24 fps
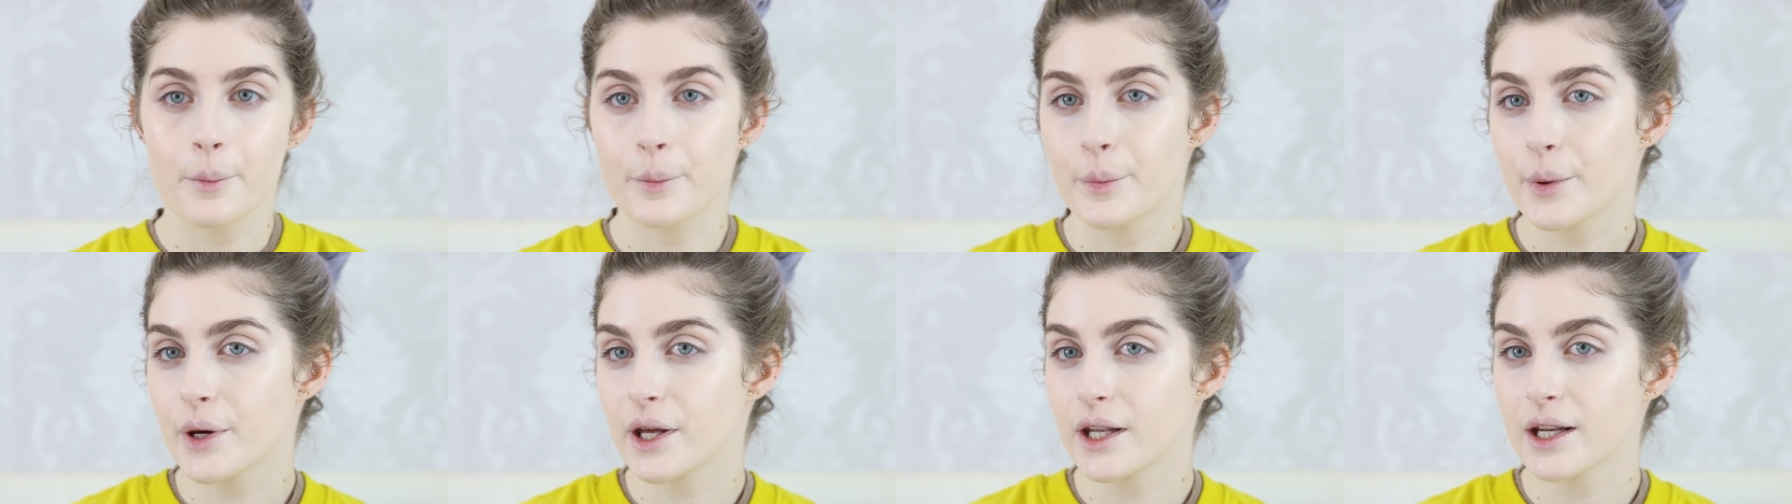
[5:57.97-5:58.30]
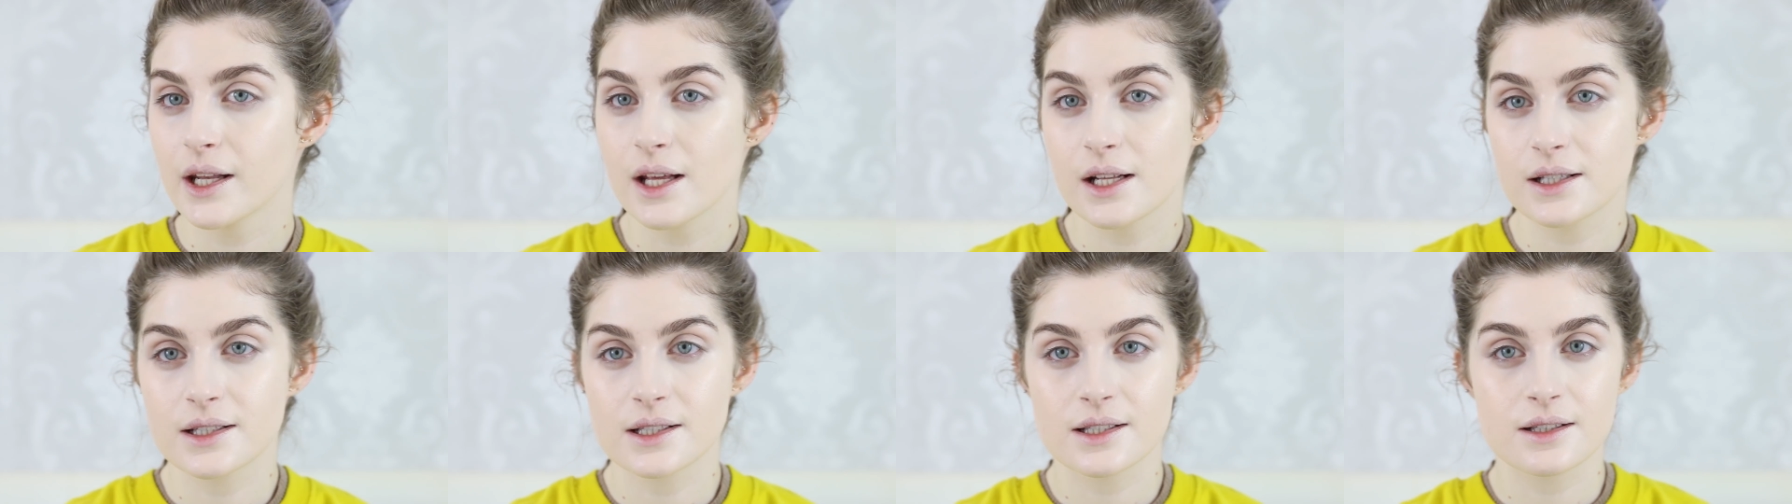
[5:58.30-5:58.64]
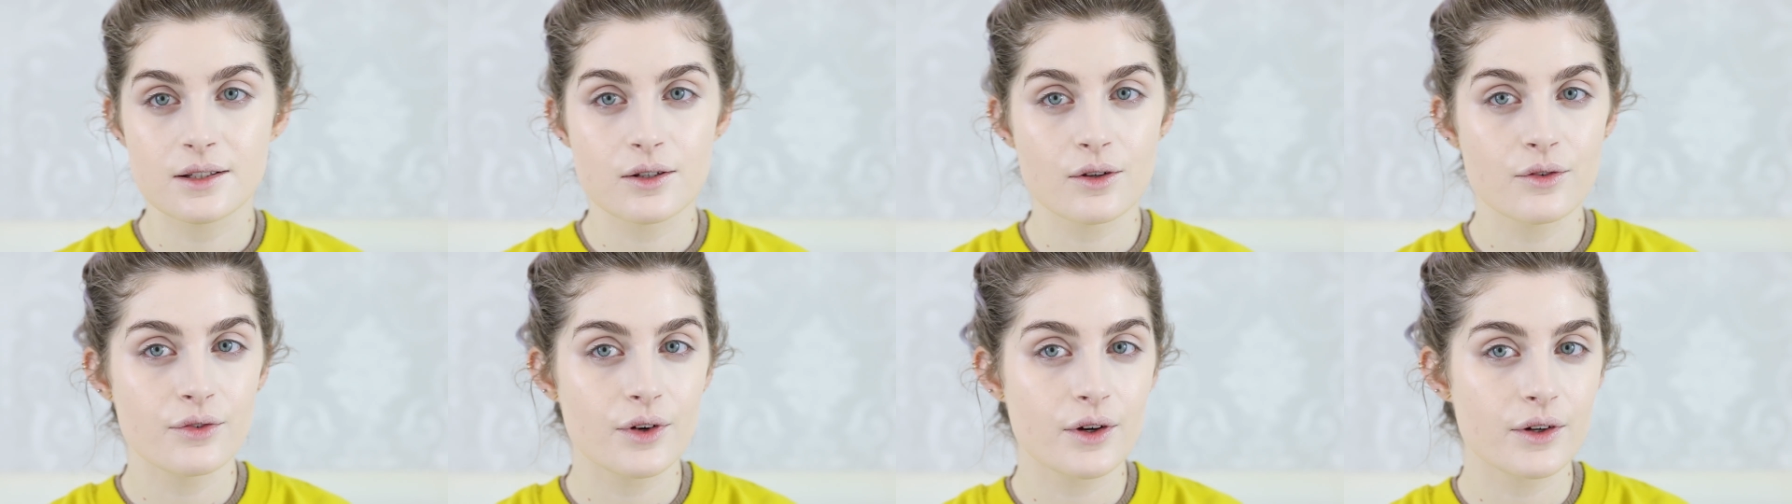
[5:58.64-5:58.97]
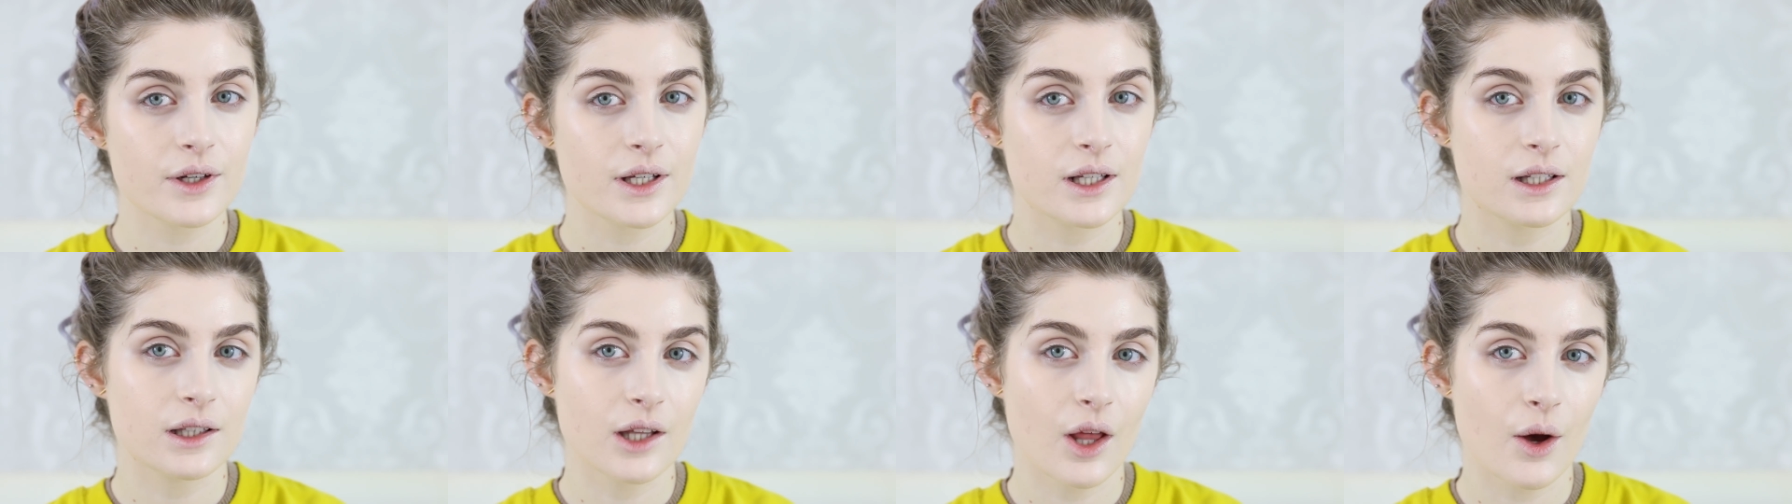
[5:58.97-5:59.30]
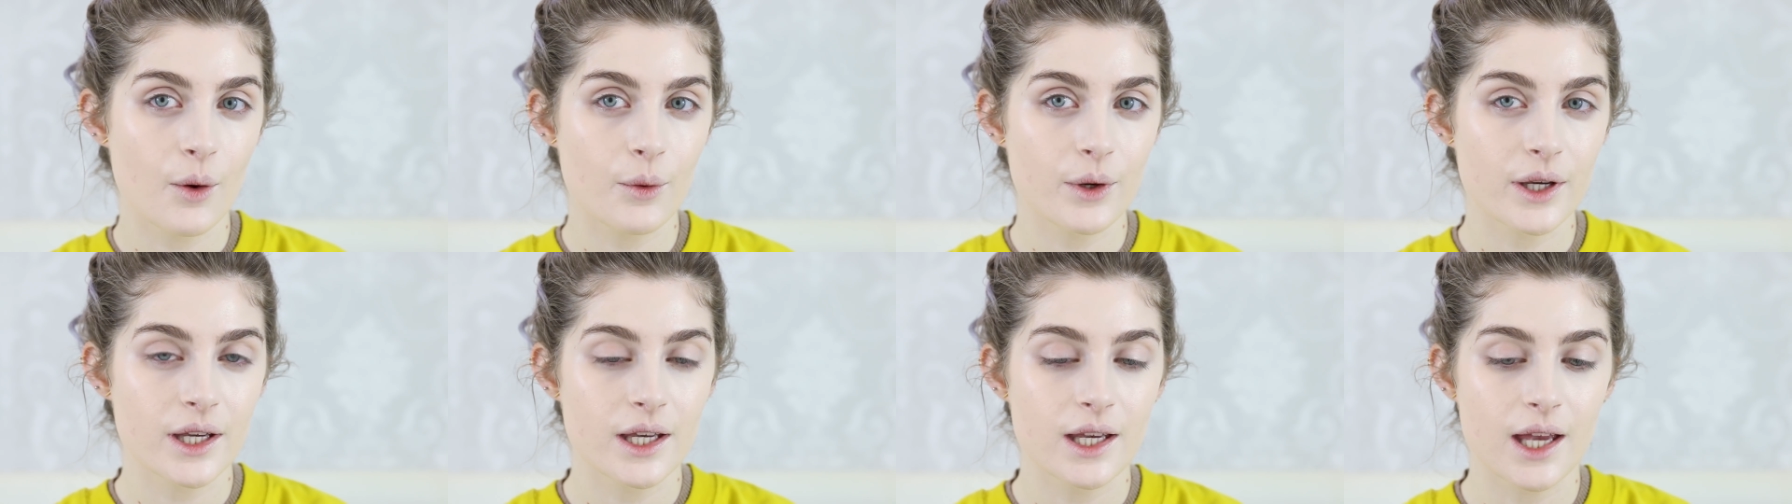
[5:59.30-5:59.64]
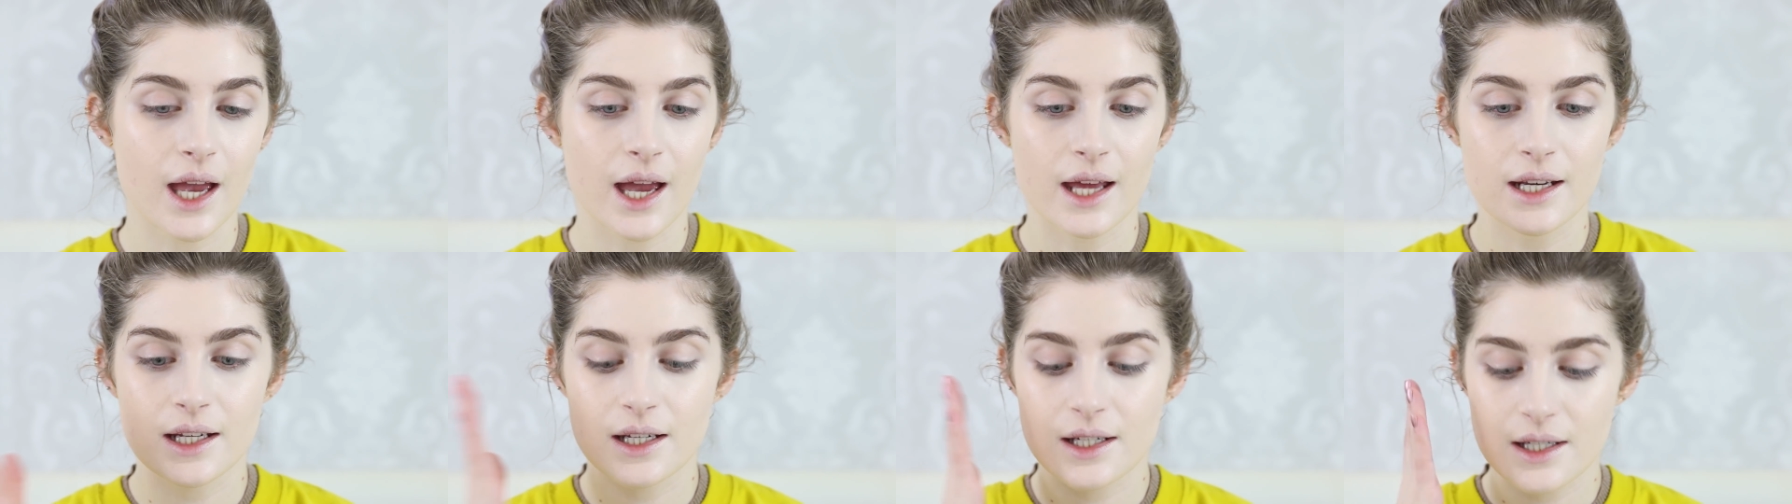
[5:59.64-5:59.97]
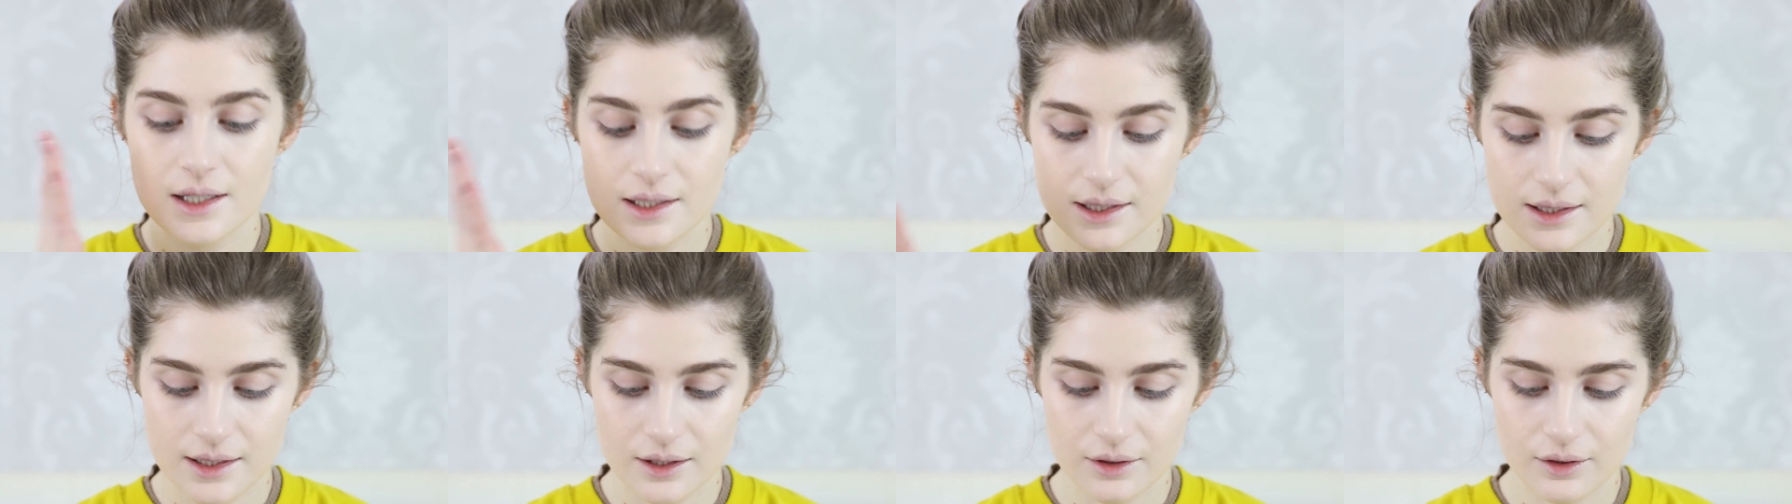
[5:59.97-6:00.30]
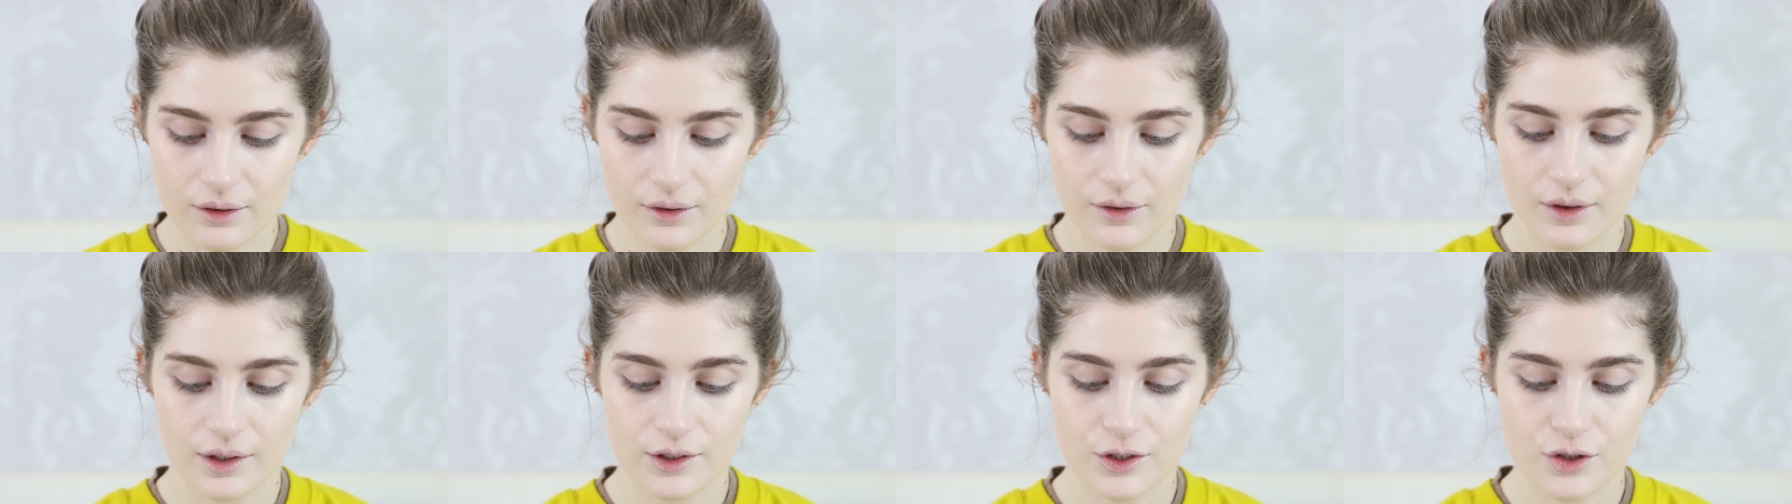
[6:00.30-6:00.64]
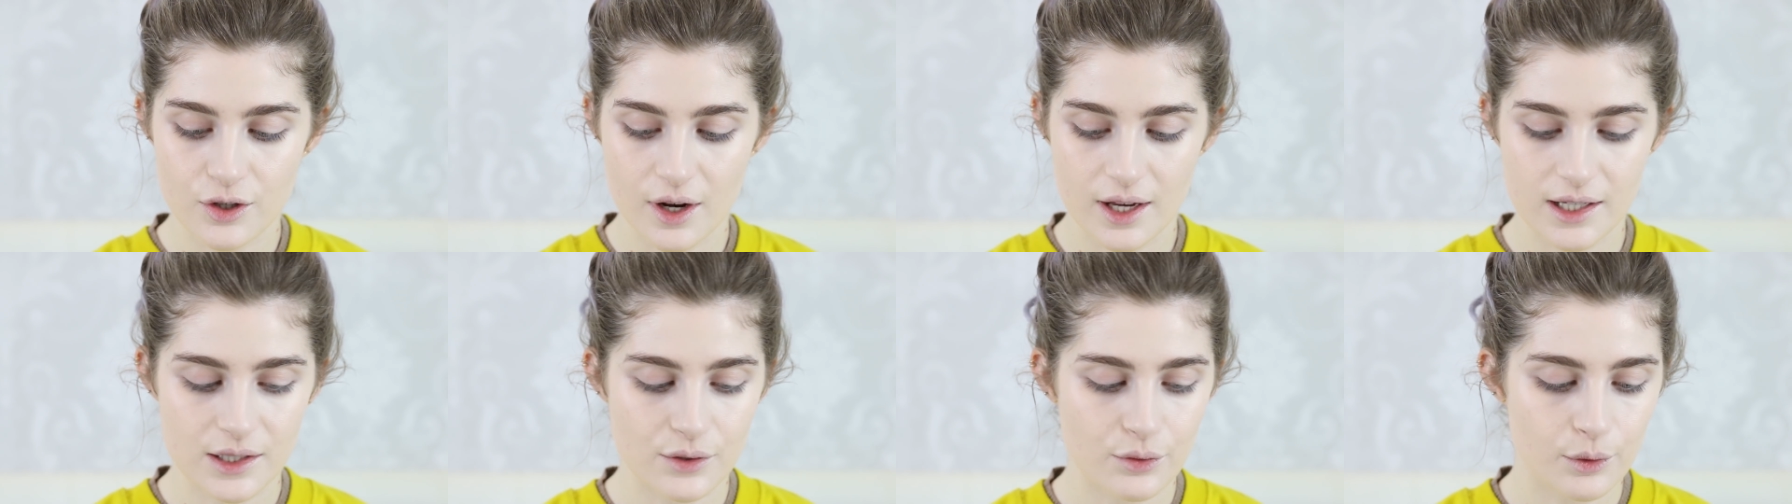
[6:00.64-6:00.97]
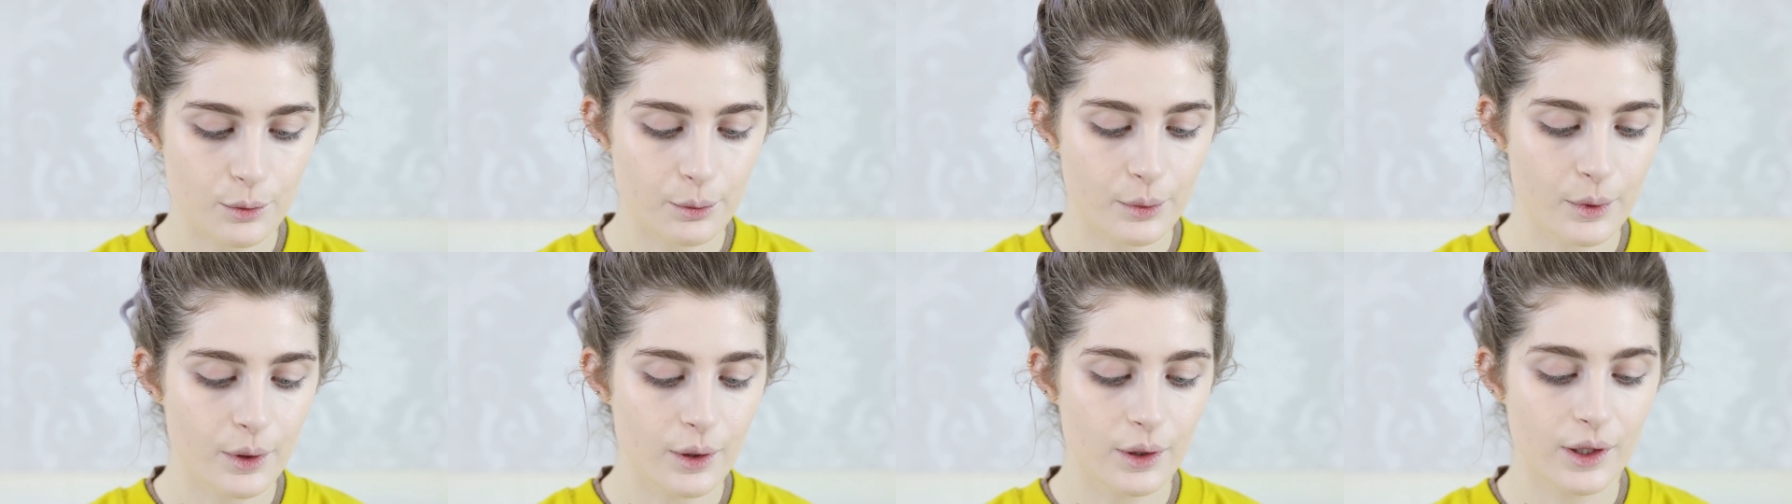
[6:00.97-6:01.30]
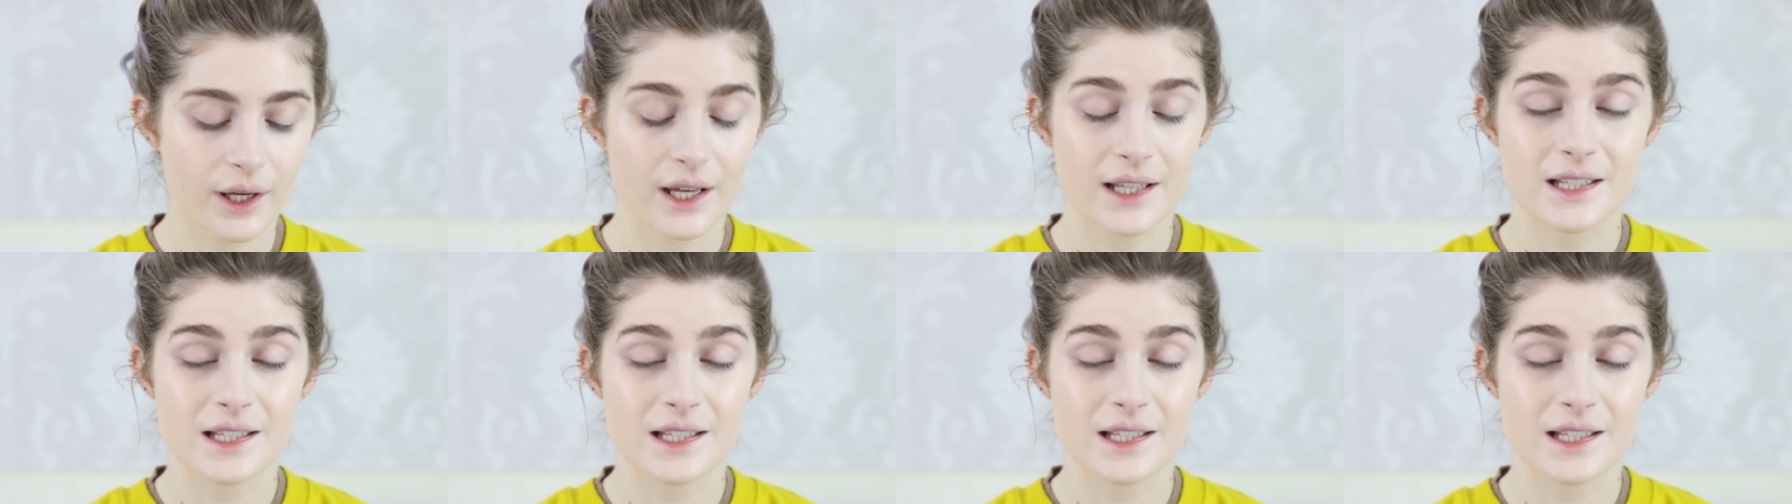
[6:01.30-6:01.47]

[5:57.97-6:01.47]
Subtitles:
but it's still very glowy and it is still transferable.